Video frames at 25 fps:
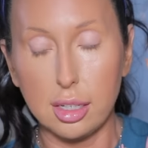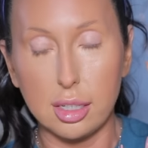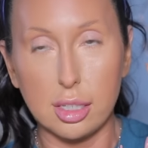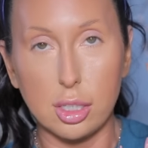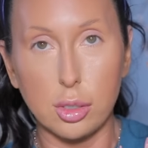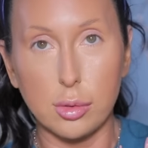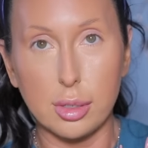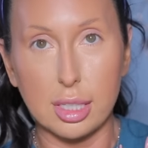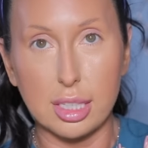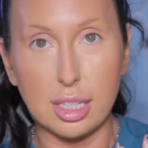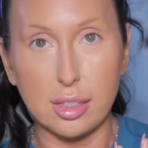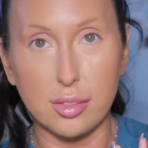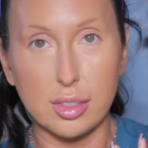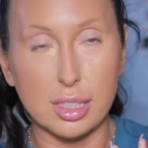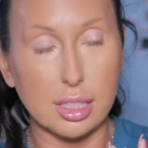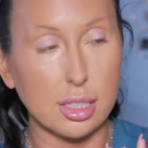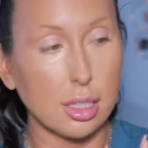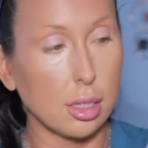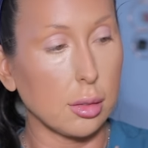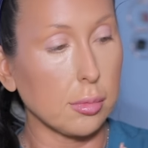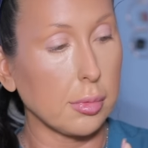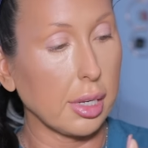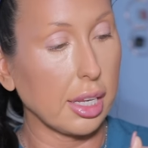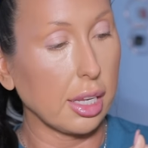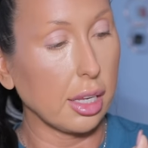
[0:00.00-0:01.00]
You can even
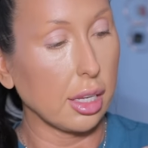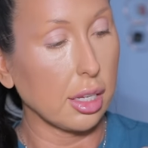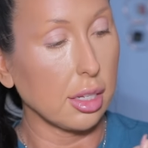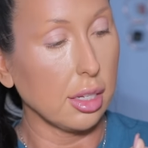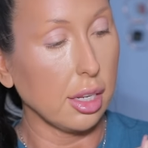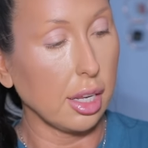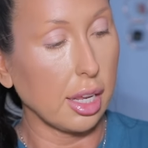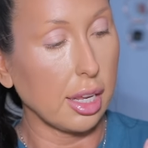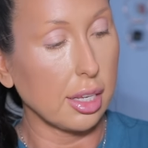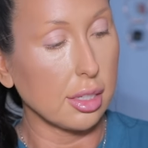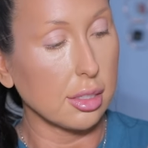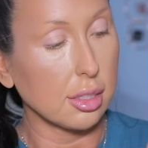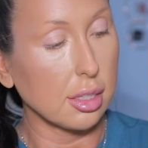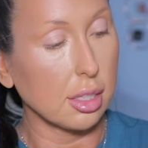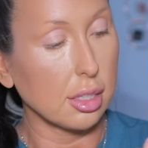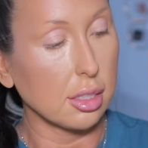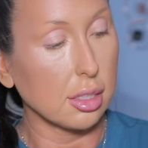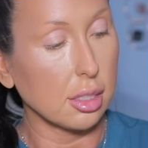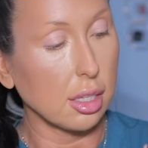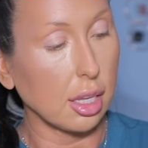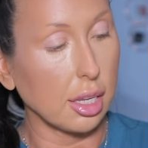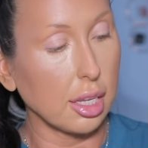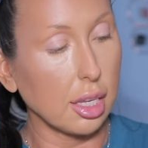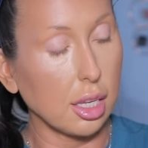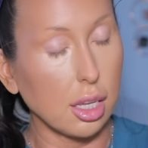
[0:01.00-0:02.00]
see on my hand, it has
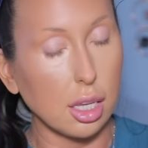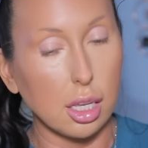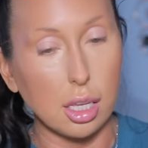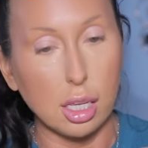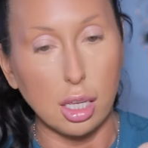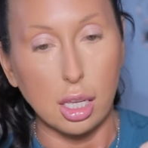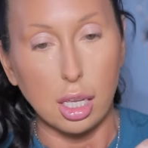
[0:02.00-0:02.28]
this like